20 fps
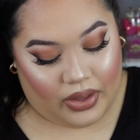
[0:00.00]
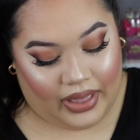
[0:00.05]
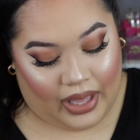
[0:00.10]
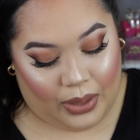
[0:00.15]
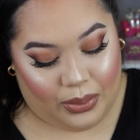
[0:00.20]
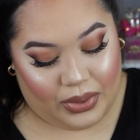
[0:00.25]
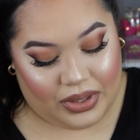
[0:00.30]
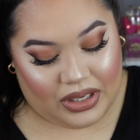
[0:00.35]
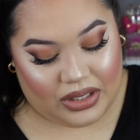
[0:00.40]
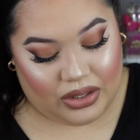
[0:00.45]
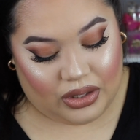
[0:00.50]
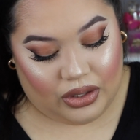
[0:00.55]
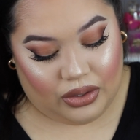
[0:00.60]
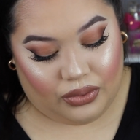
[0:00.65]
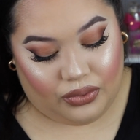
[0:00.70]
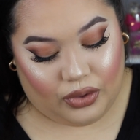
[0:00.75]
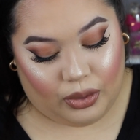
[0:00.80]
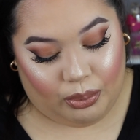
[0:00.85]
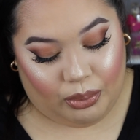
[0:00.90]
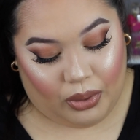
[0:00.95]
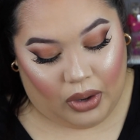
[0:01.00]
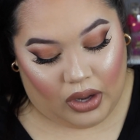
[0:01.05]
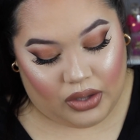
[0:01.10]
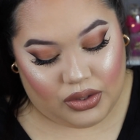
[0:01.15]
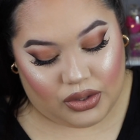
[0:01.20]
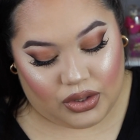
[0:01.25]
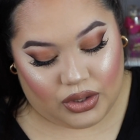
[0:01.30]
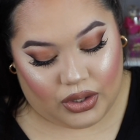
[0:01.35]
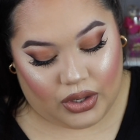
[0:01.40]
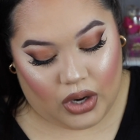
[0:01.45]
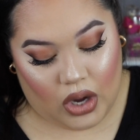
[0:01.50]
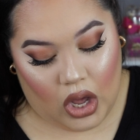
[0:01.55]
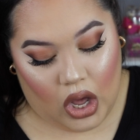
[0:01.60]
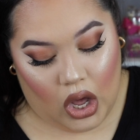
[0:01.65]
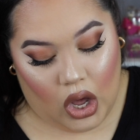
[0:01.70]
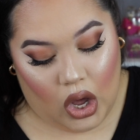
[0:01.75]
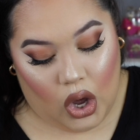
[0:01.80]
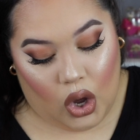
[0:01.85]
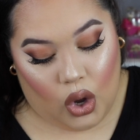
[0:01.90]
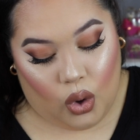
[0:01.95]
That one is good for bronzer
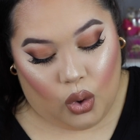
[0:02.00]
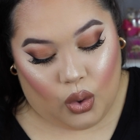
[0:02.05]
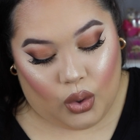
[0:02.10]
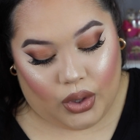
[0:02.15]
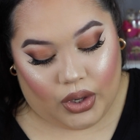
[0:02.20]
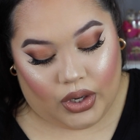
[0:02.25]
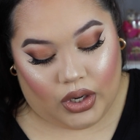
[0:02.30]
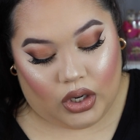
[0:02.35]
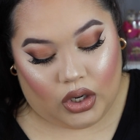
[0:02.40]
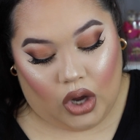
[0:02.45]
or